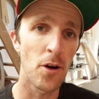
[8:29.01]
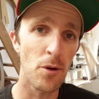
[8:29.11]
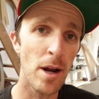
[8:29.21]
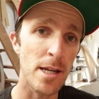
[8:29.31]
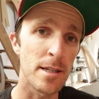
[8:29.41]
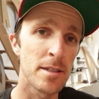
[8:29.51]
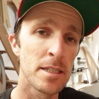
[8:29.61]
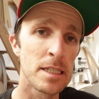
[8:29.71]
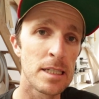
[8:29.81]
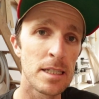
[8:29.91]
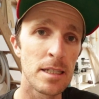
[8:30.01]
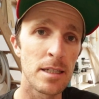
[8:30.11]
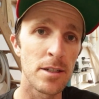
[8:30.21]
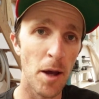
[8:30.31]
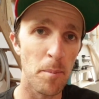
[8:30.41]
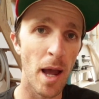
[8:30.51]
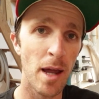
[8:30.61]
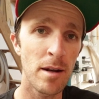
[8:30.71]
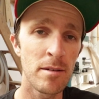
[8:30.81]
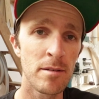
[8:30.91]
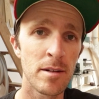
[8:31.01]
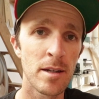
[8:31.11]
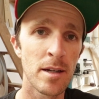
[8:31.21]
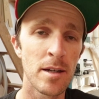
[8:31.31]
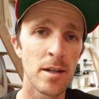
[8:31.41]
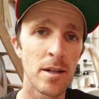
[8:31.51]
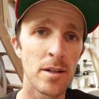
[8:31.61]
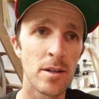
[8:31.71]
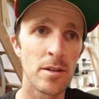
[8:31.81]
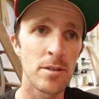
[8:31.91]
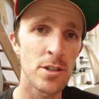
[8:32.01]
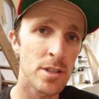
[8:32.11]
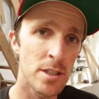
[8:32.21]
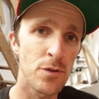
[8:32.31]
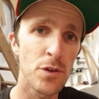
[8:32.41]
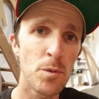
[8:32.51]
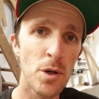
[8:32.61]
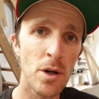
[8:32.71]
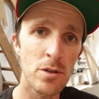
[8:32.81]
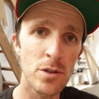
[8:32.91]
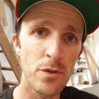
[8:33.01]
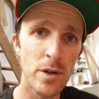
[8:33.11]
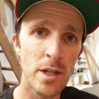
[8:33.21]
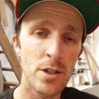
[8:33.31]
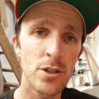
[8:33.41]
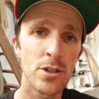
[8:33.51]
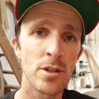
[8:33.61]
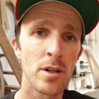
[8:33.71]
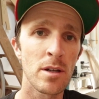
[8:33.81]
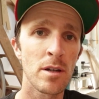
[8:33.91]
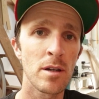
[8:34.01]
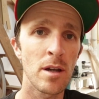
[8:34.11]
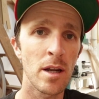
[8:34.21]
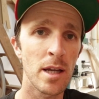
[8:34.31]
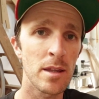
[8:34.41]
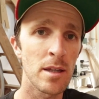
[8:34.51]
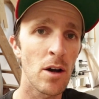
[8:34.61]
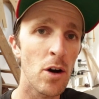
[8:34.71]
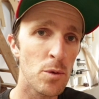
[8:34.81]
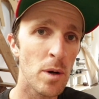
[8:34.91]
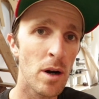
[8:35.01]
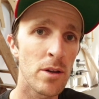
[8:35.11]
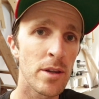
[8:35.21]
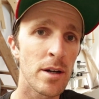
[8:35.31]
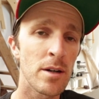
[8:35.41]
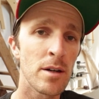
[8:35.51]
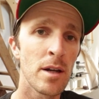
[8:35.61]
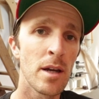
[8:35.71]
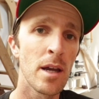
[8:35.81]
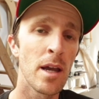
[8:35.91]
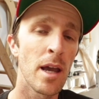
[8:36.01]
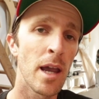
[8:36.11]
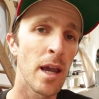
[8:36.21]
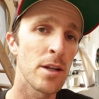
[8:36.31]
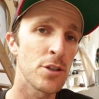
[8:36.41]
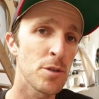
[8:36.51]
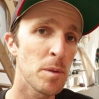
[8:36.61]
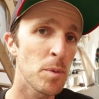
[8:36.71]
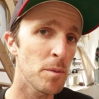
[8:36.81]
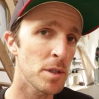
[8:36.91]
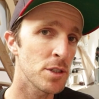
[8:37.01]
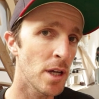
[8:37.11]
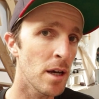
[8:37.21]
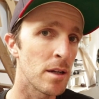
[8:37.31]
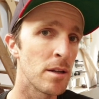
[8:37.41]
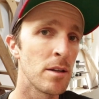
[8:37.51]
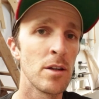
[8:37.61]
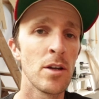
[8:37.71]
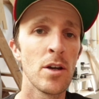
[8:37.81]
All right, not bad. Just needs a few more coats of finish. Got to get the hardware on there and it should be pretty much done.